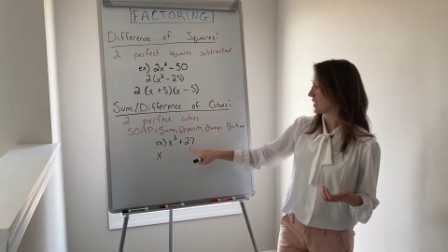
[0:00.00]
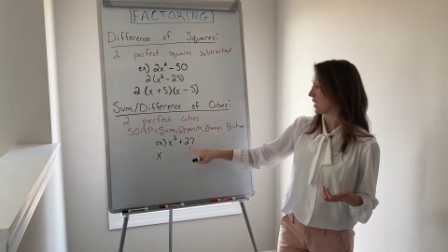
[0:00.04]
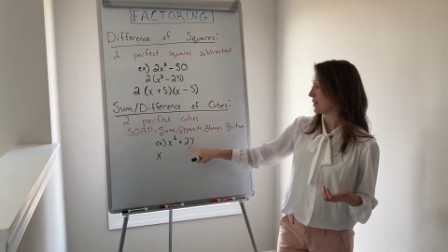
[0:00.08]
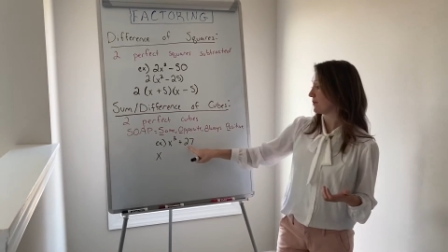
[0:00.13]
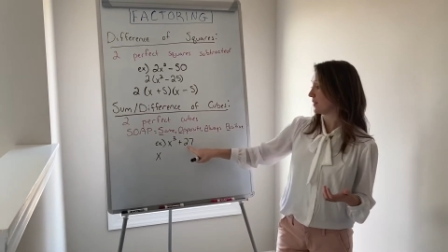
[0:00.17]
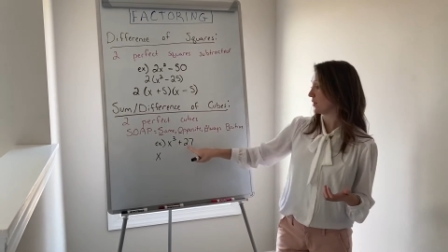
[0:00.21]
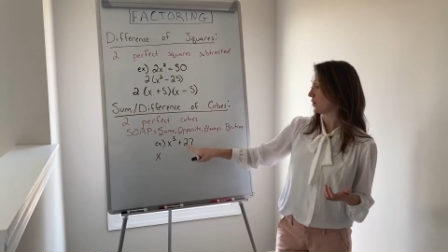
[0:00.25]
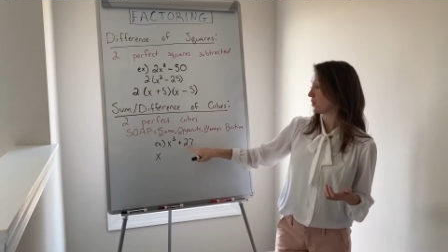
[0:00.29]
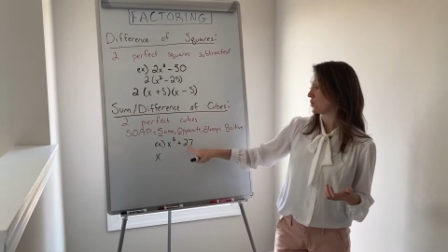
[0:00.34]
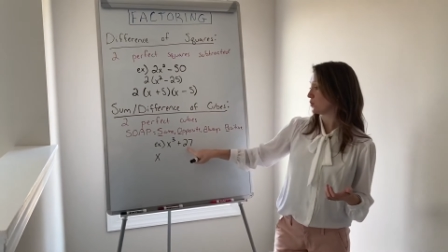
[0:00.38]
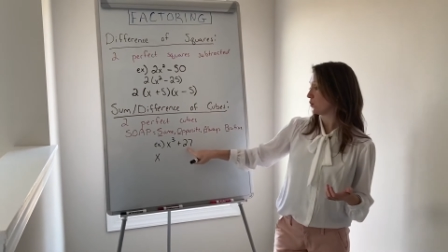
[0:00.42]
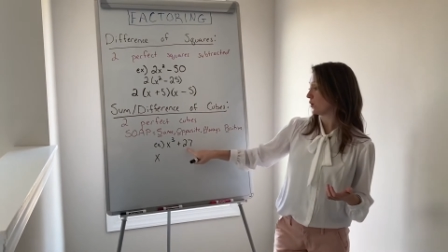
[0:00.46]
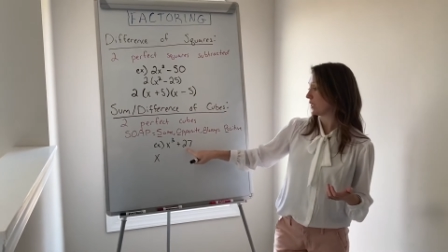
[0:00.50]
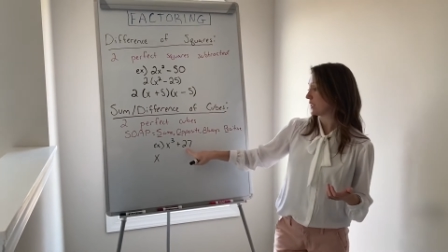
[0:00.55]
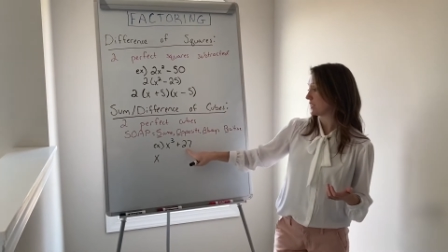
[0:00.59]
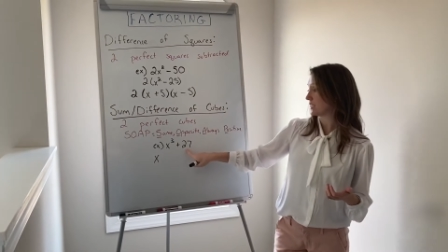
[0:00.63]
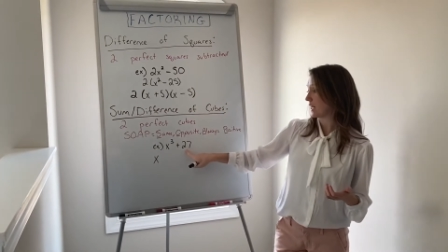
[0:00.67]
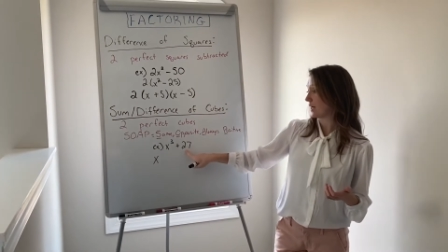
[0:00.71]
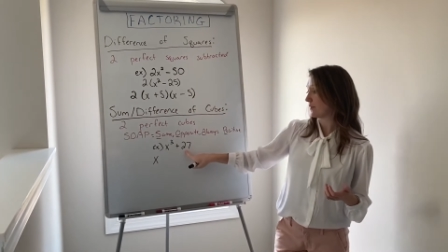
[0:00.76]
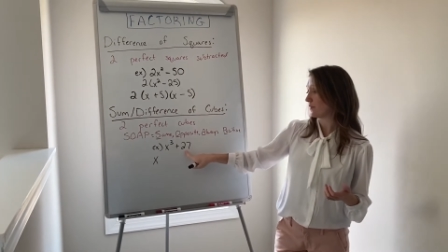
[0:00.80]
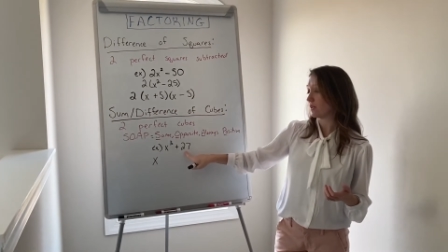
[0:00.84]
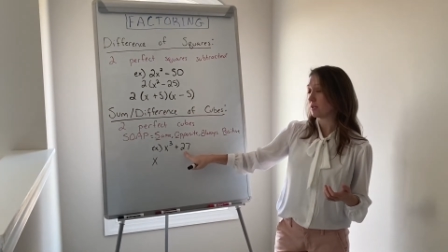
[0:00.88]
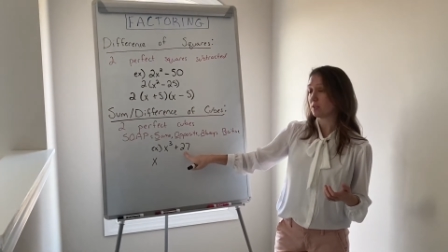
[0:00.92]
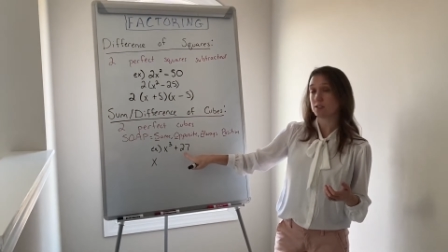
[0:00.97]
thing with
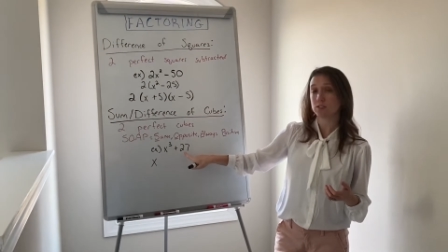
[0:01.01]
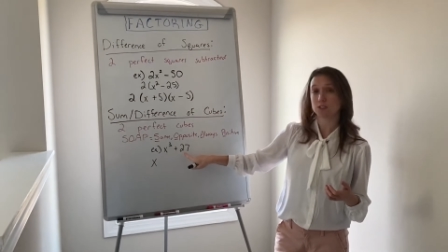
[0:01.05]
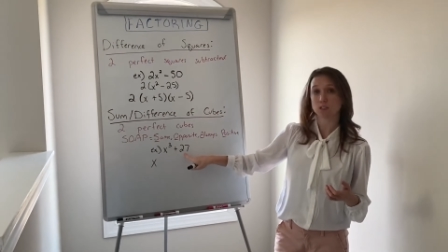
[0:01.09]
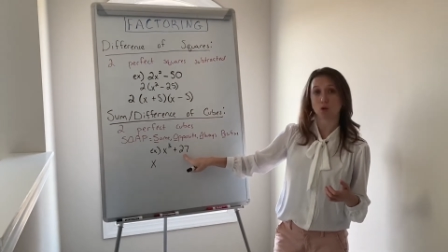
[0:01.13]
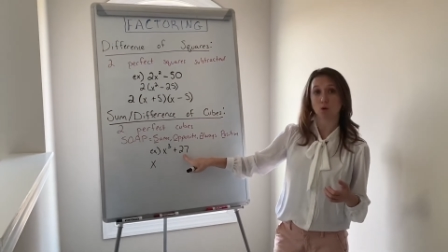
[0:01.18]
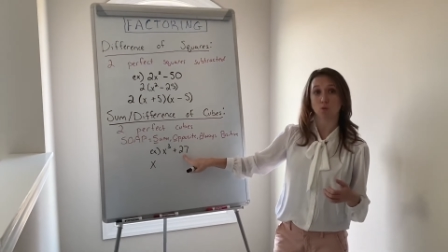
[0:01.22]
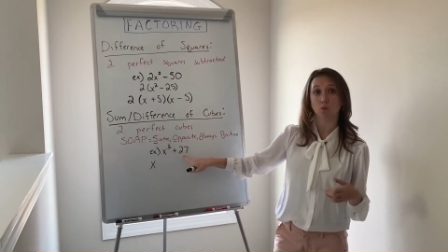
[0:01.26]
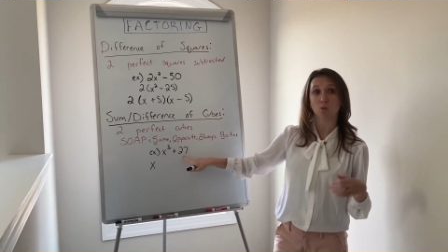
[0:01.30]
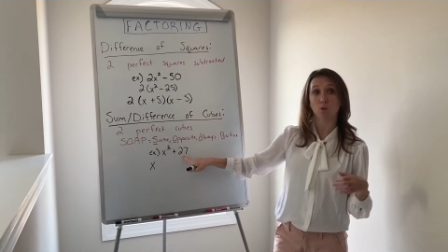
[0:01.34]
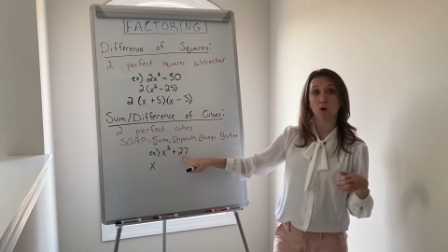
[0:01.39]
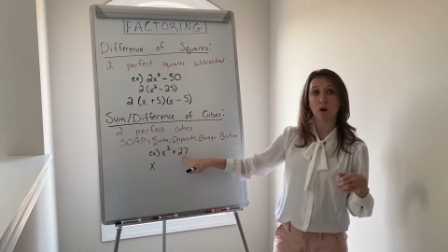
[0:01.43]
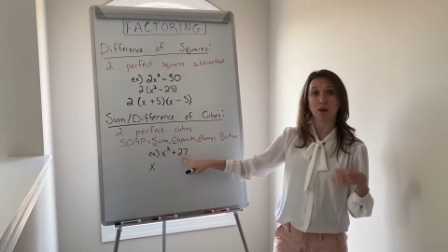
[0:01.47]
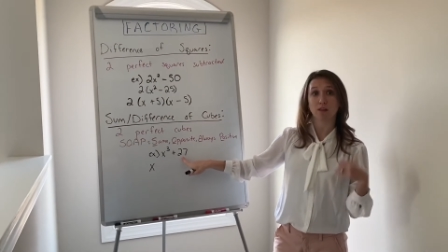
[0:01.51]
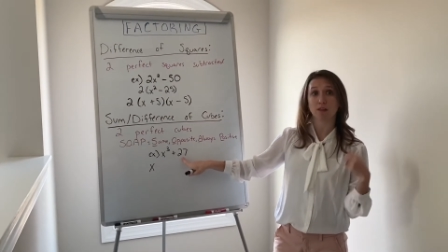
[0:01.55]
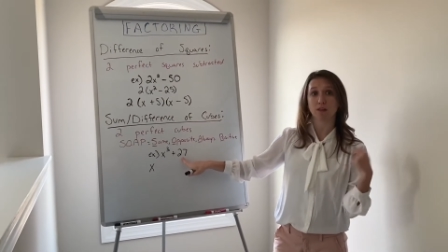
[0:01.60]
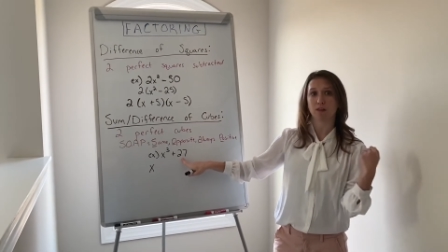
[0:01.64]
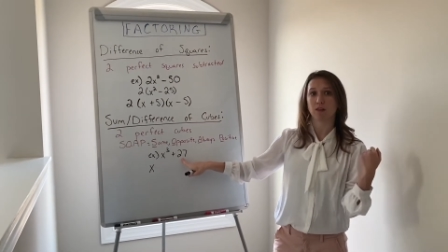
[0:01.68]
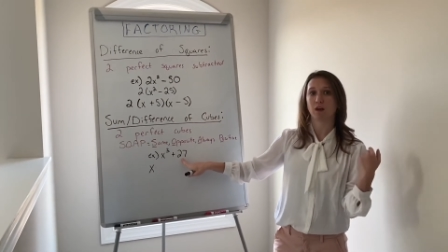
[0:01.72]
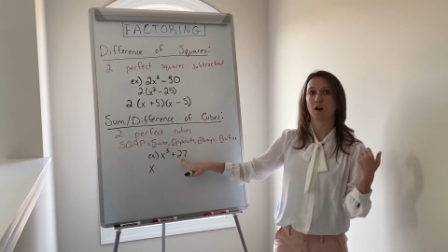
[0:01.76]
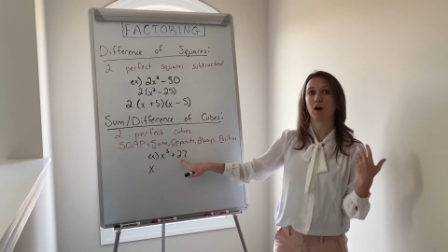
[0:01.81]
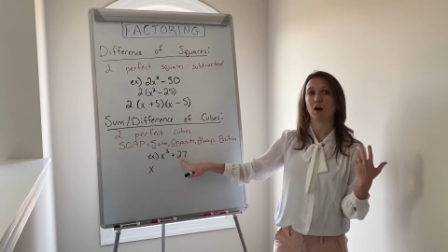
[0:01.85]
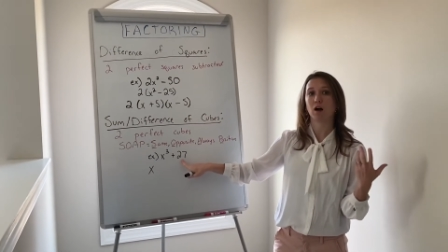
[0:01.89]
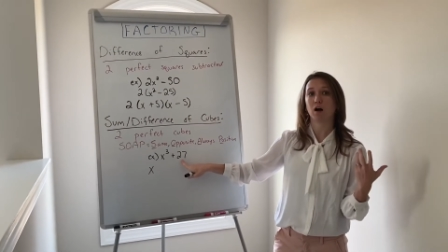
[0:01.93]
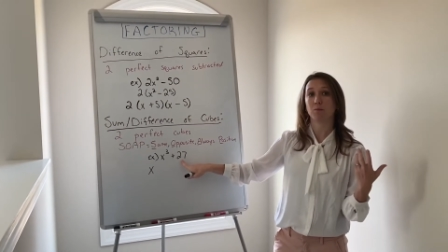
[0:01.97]
27. So what
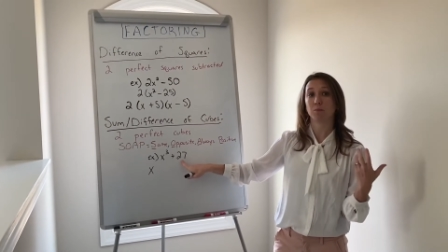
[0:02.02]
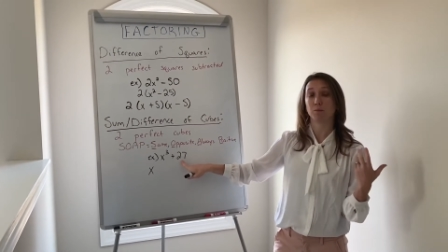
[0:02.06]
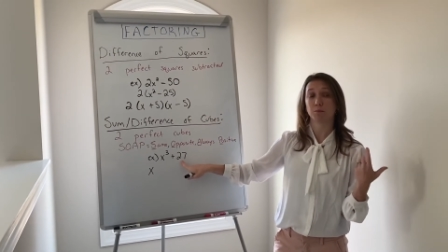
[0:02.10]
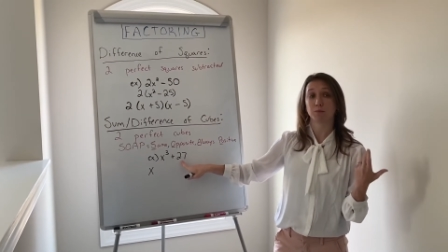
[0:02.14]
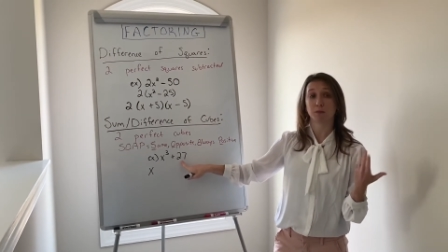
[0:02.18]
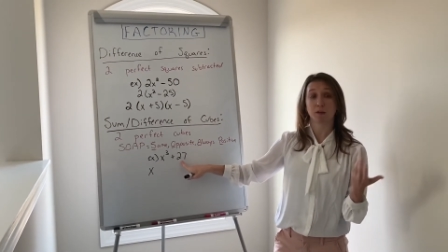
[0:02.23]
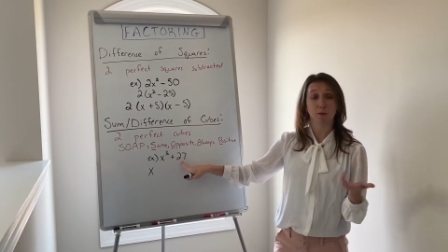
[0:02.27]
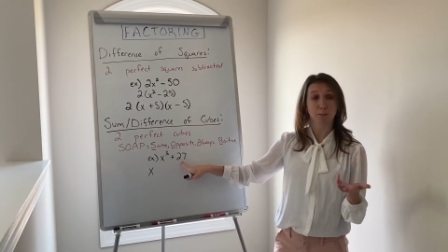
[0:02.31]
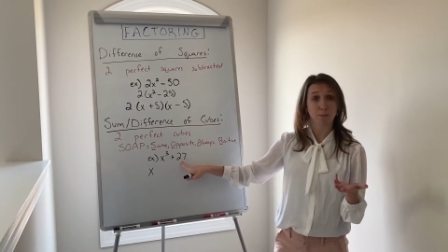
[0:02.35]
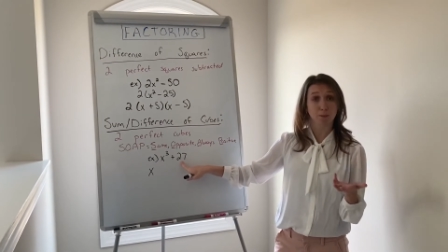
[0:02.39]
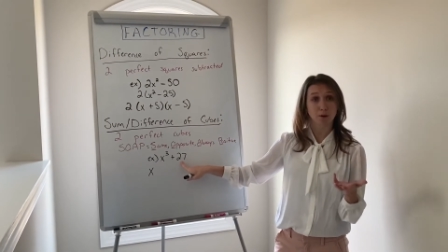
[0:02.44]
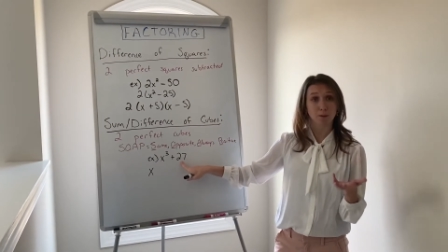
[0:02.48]
number